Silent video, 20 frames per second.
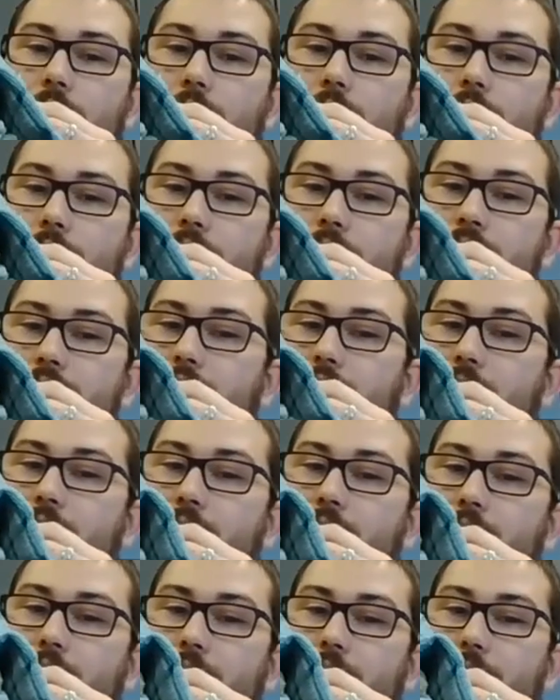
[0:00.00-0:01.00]
you're starting
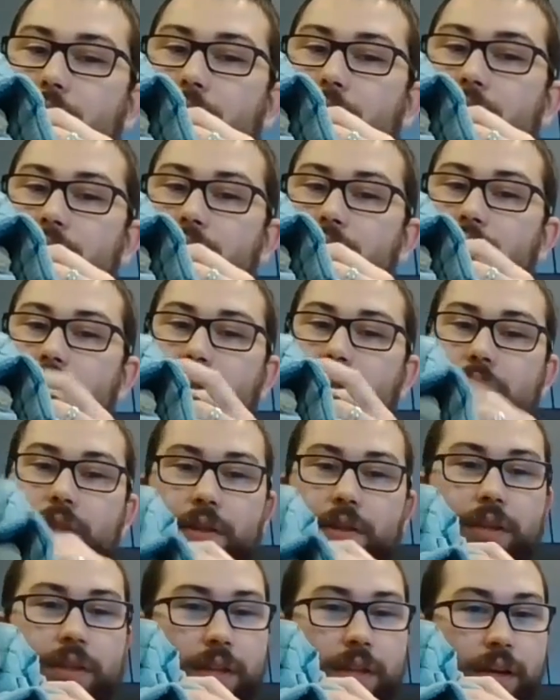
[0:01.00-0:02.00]
to notice
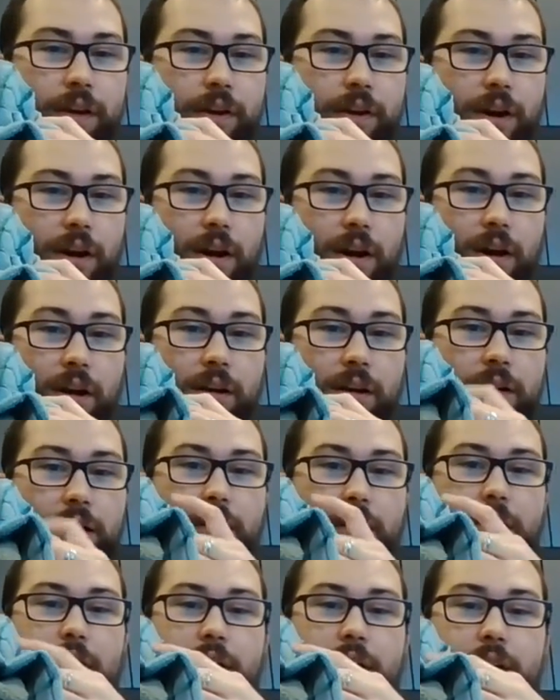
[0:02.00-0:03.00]
that there are
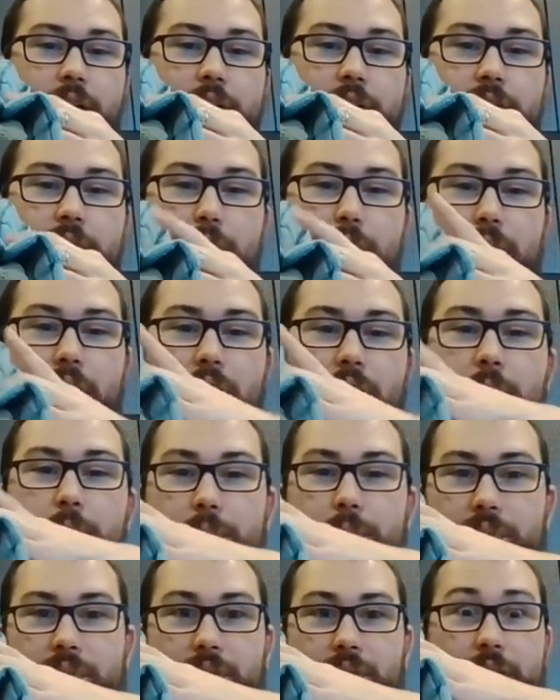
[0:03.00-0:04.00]
some
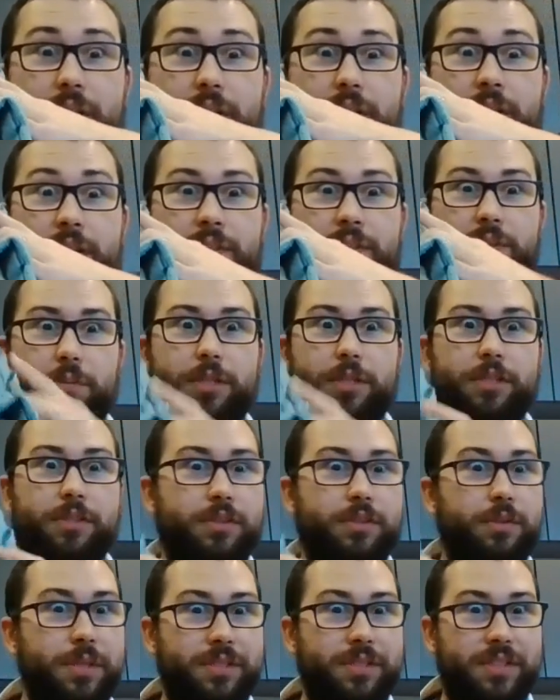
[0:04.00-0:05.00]
lumps in this when you
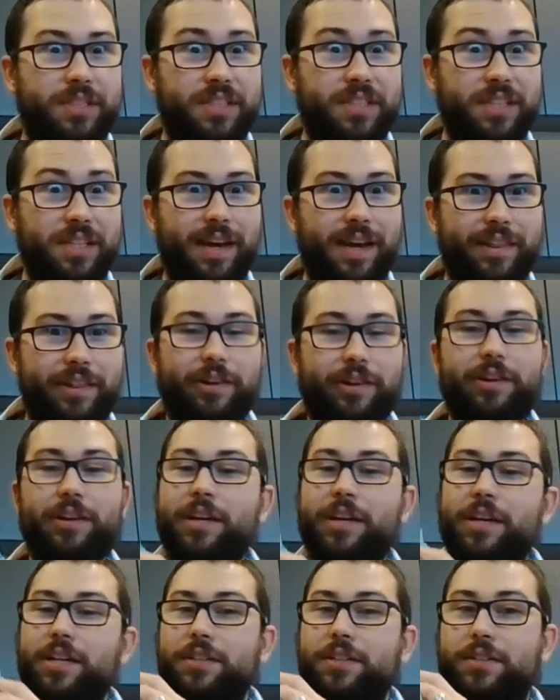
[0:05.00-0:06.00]
squeeze it together.
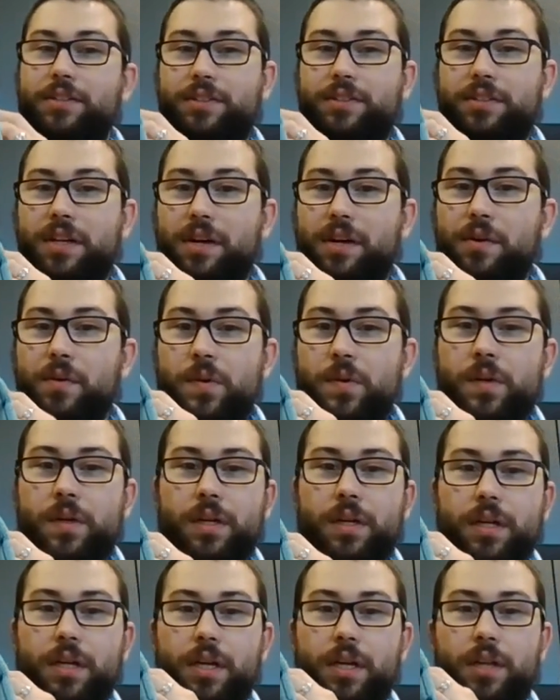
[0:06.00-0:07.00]
So
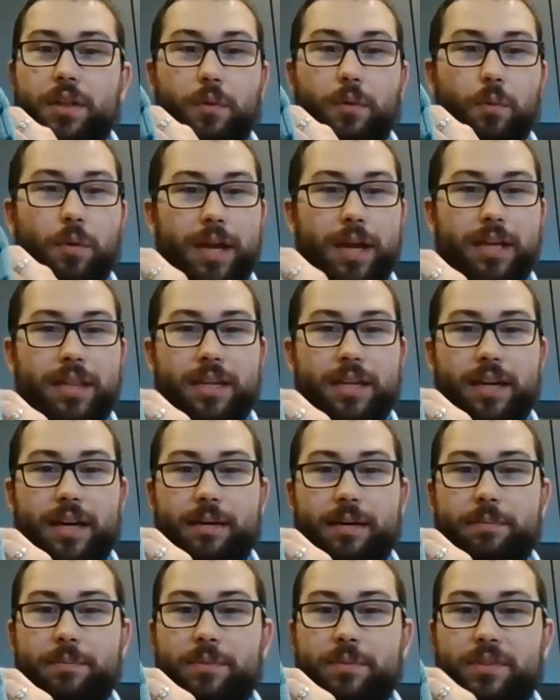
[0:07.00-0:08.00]
the way that
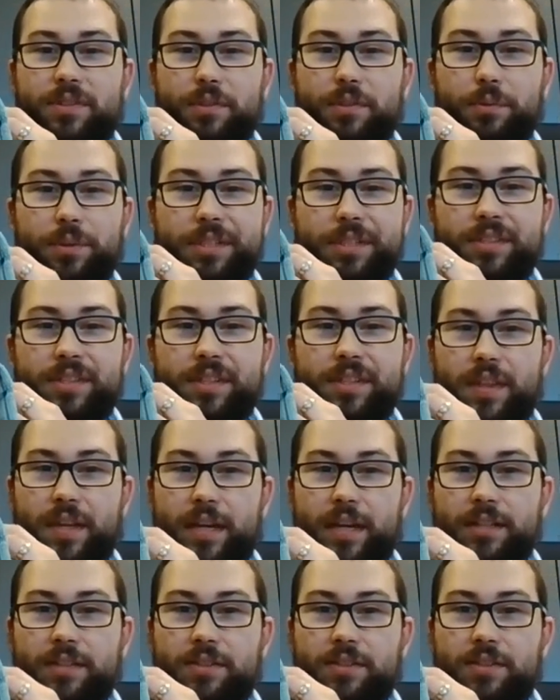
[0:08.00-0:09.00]
I'm squeezing
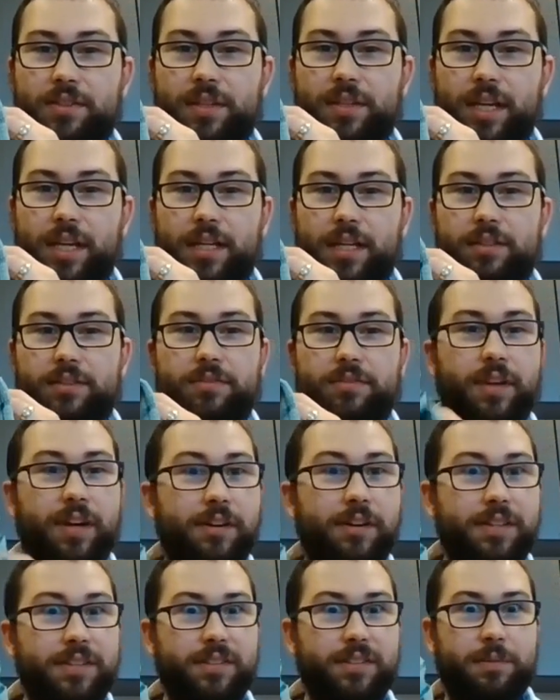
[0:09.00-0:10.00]
this is
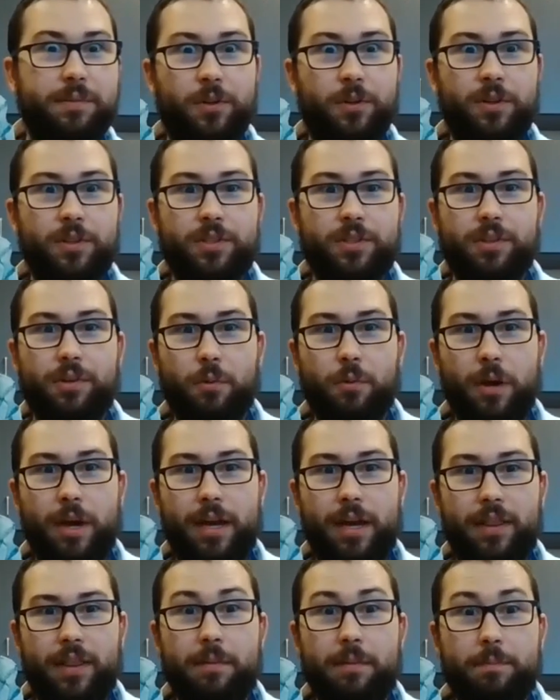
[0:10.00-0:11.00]
very similar to the way
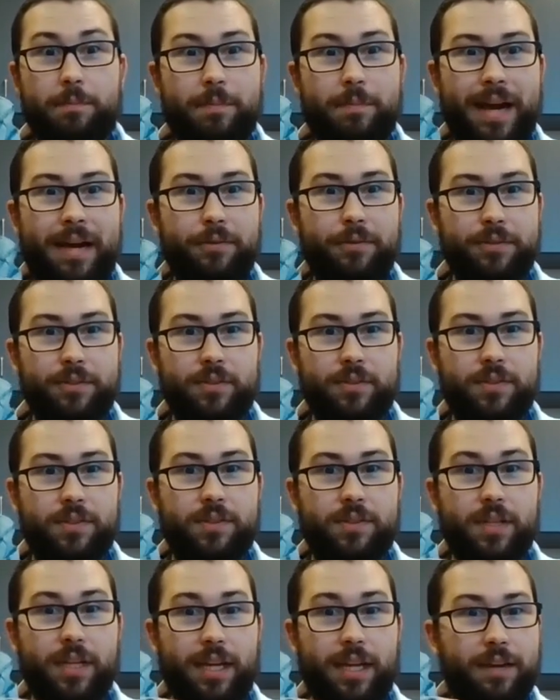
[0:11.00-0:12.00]
that mountains
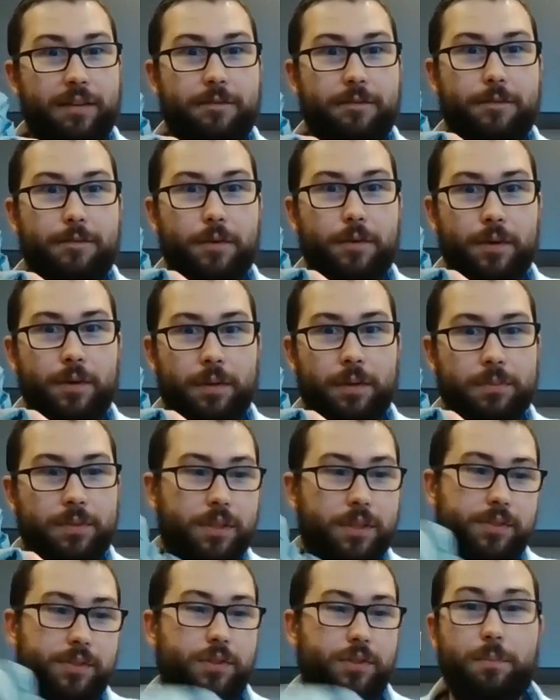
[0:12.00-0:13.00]
get formed.
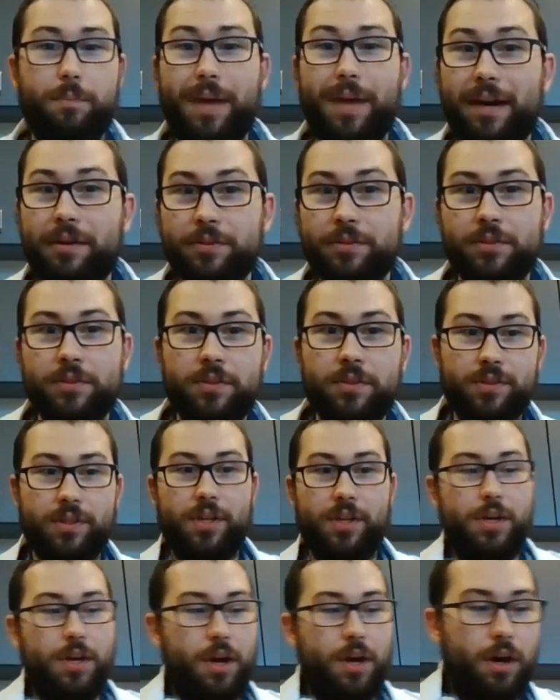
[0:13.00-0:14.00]
So mountains
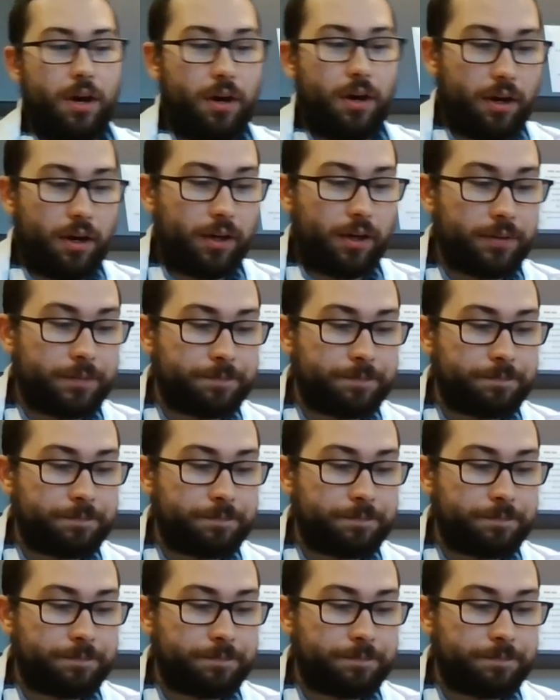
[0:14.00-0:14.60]
are